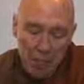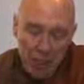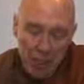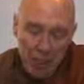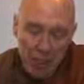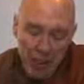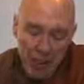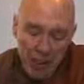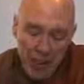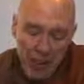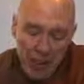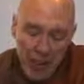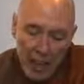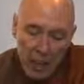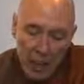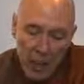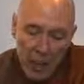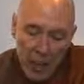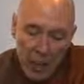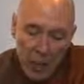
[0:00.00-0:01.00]
men lay
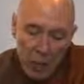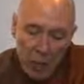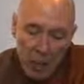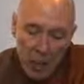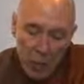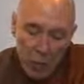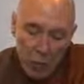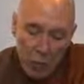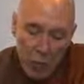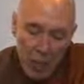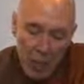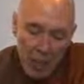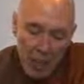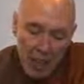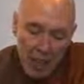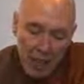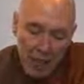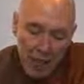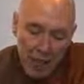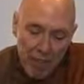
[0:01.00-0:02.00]
followers, women
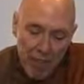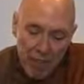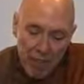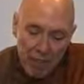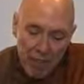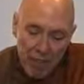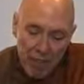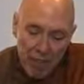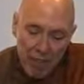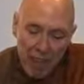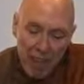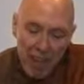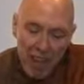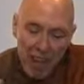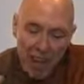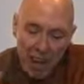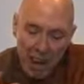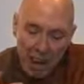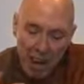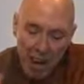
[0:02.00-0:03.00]
lay followers,
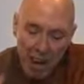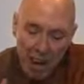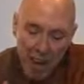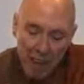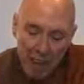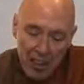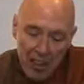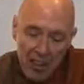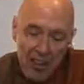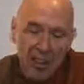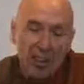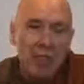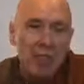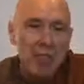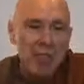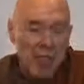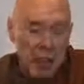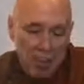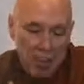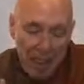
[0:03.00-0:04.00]
honor,
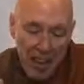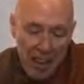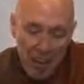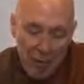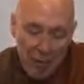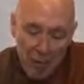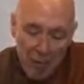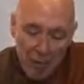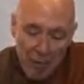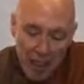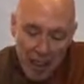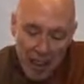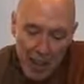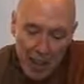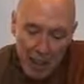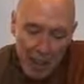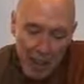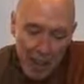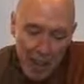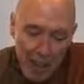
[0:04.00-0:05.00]
respect,
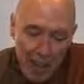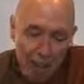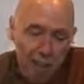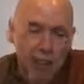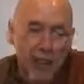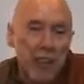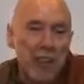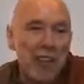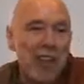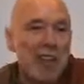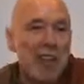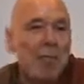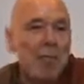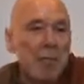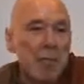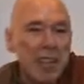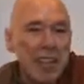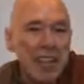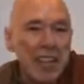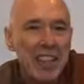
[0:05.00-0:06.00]
revere, and venerate
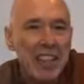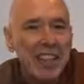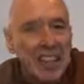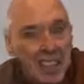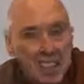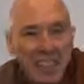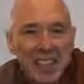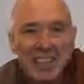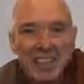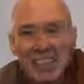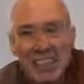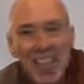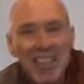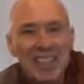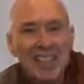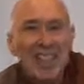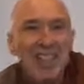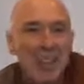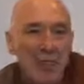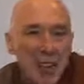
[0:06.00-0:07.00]
me, not
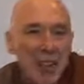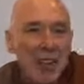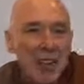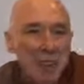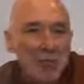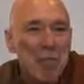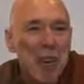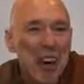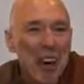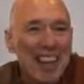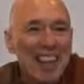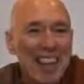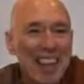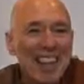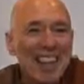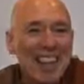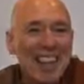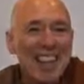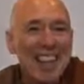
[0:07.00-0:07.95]
some other monk.